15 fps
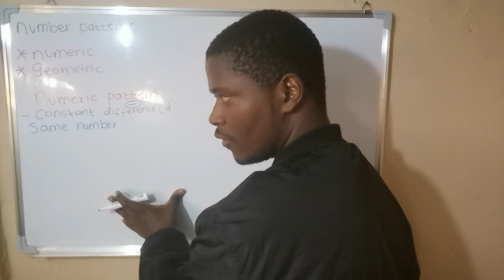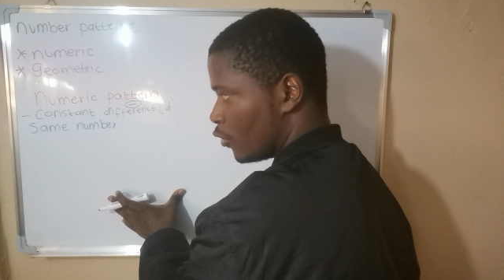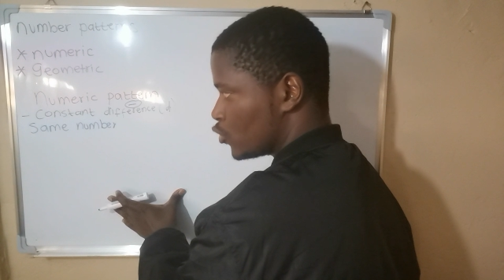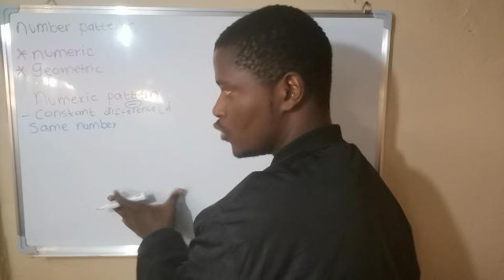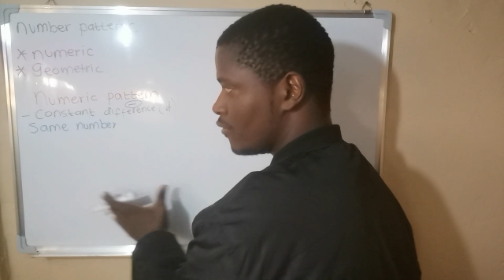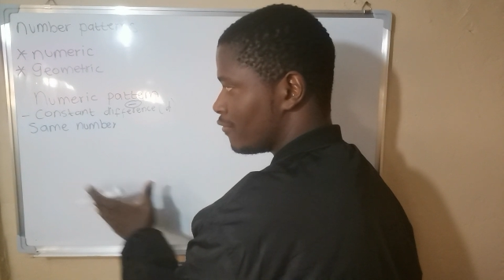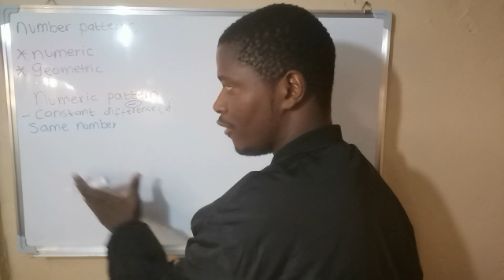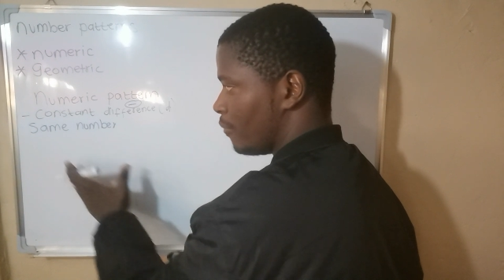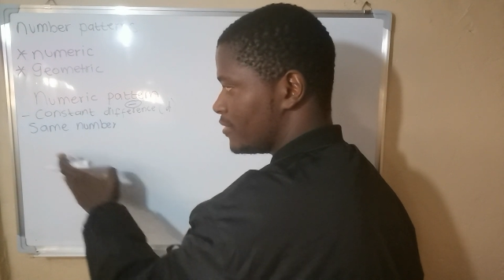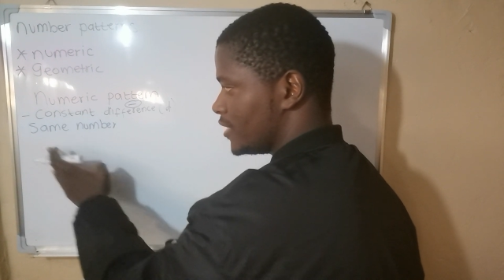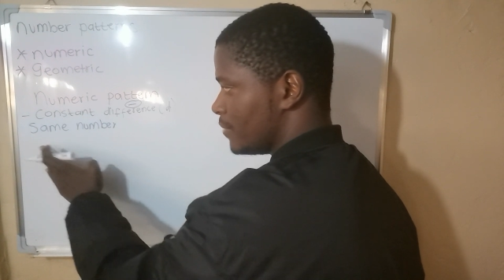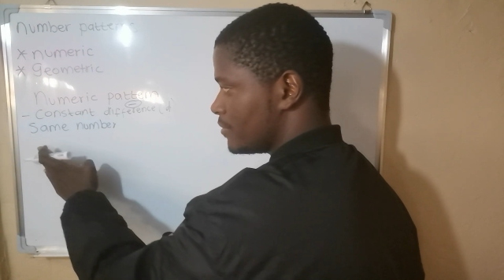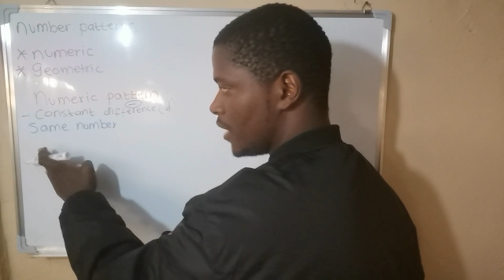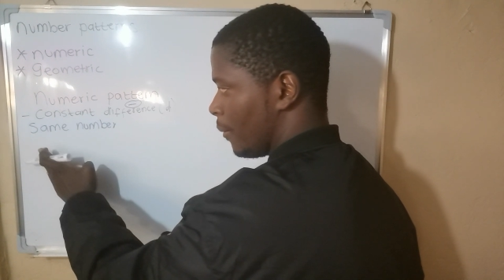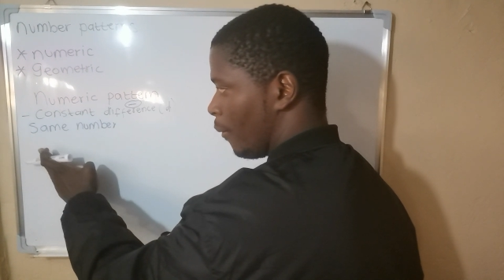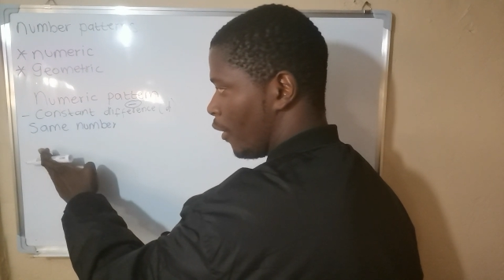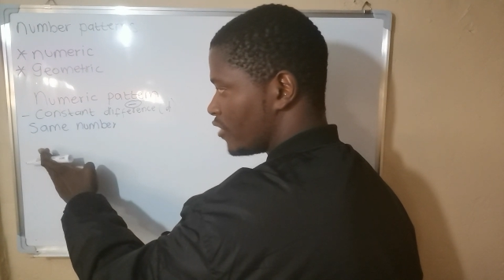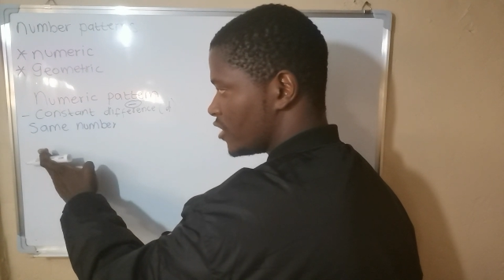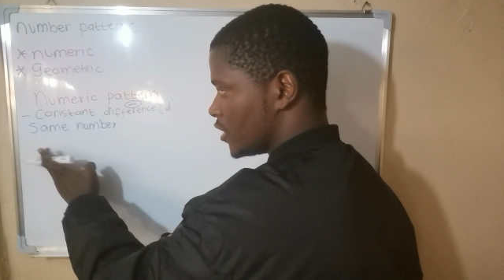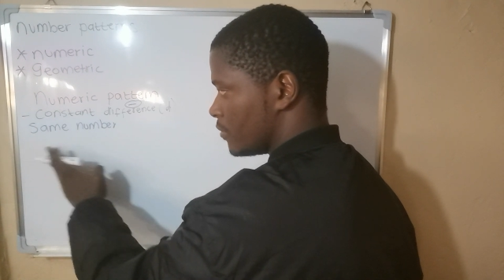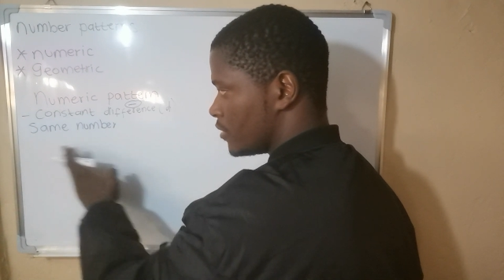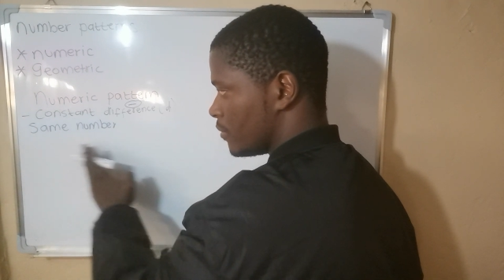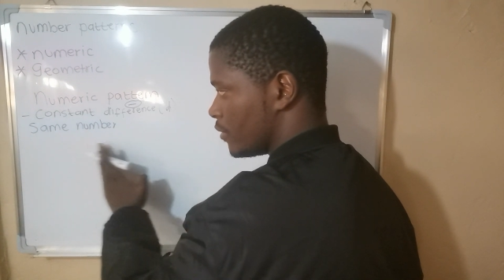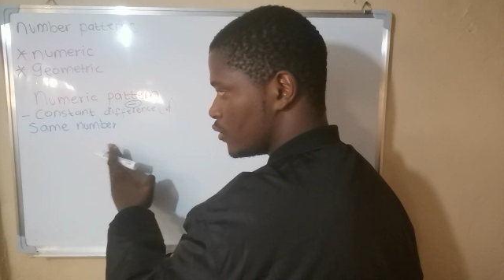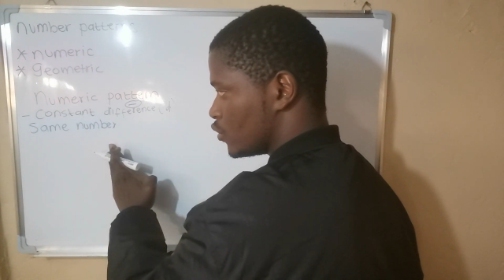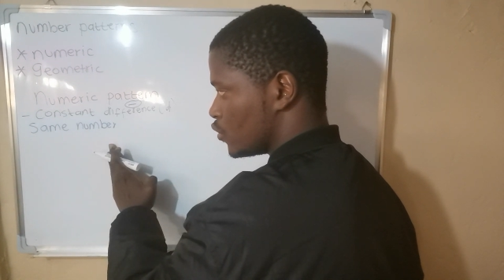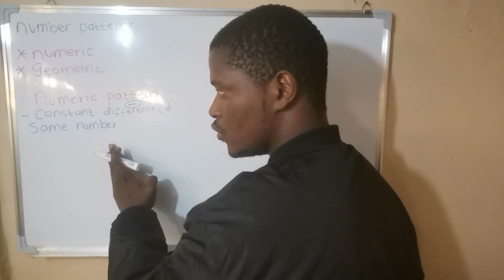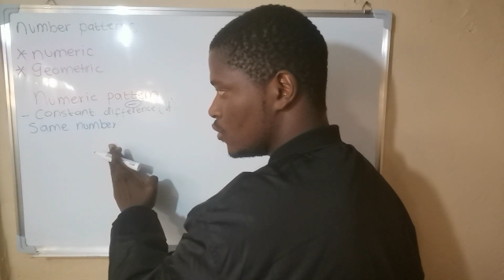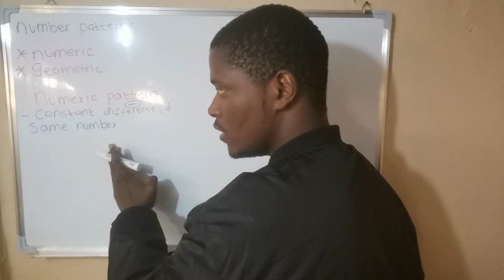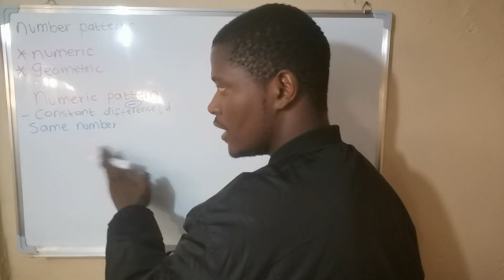Which one from term number 1 to term number
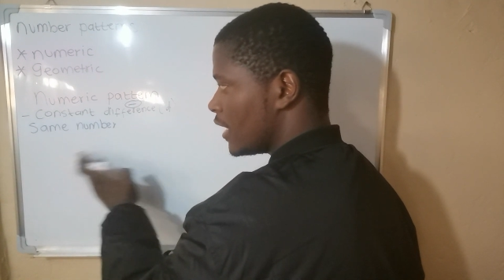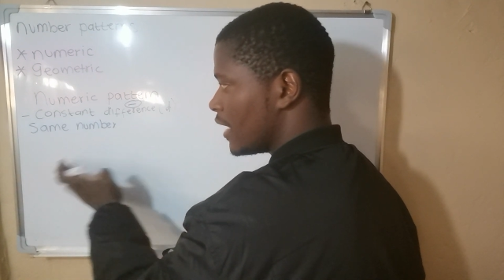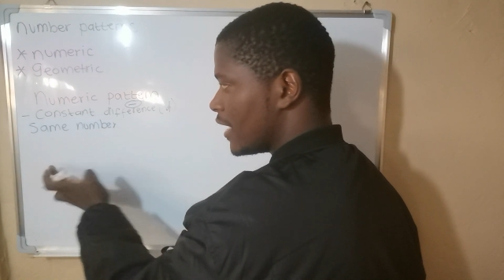2.